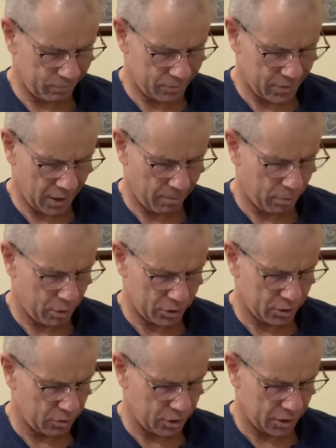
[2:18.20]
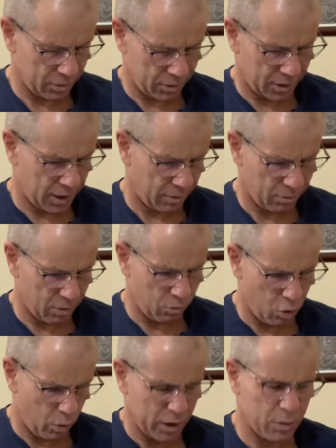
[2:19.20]
that person who just sort of,
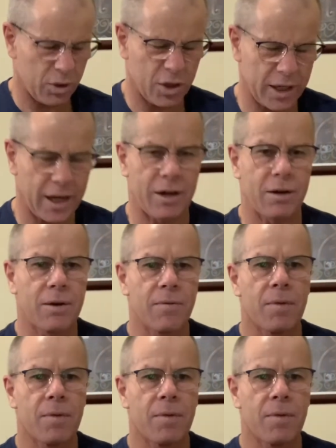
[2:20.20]
always wants to get it.